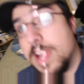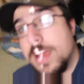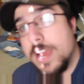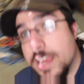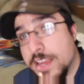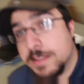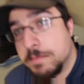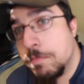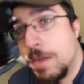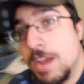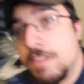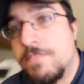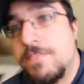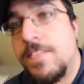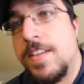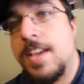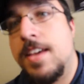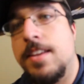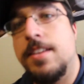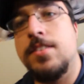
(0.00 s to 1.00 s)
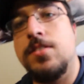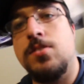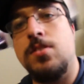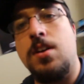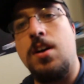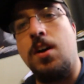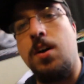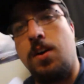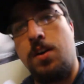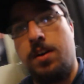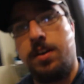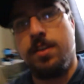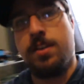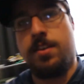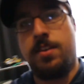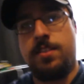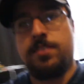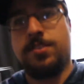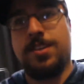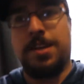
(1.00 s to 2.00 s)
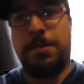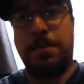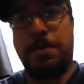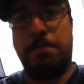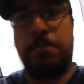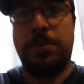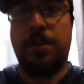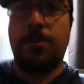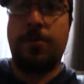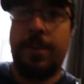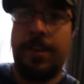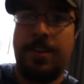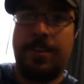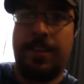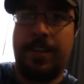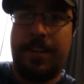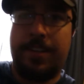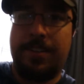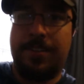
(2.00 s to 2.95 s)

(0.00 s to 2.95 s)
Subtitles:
My fan is on, it's gonna be blowing in like